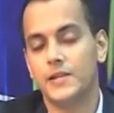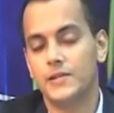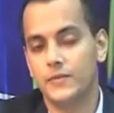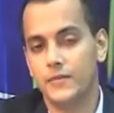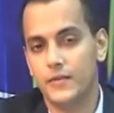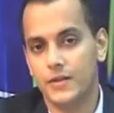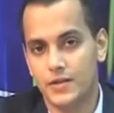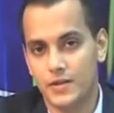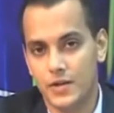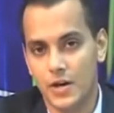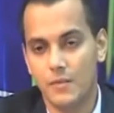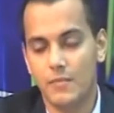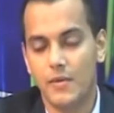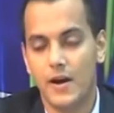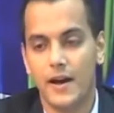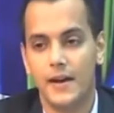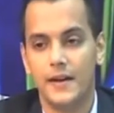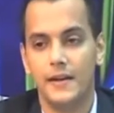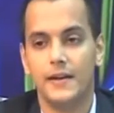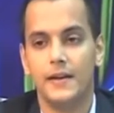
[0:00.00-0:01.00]
day
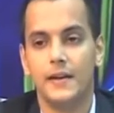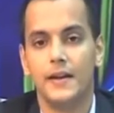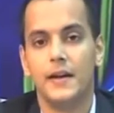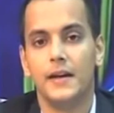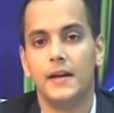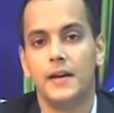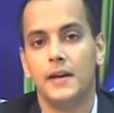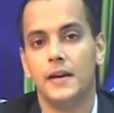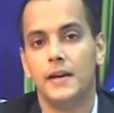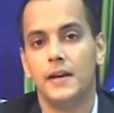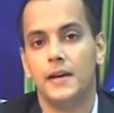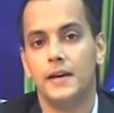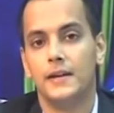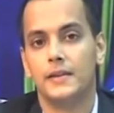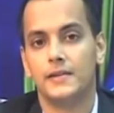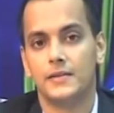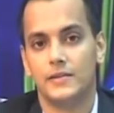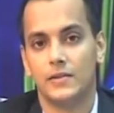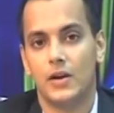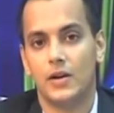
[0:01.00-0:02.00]
manufacturabilities in
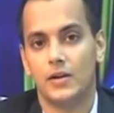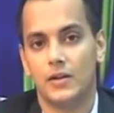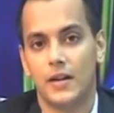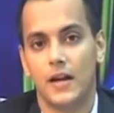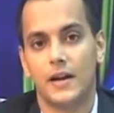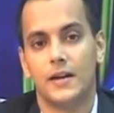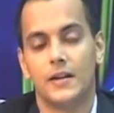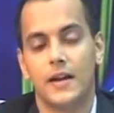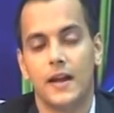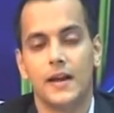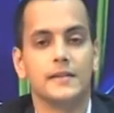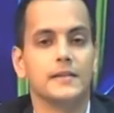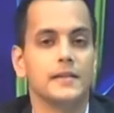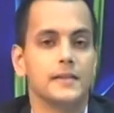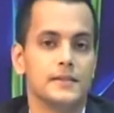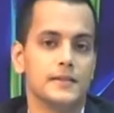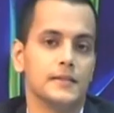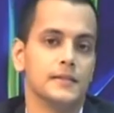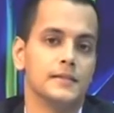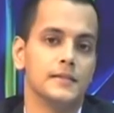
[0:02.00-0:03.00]
terms of five axis
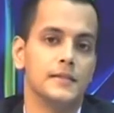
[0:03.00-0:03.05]
um,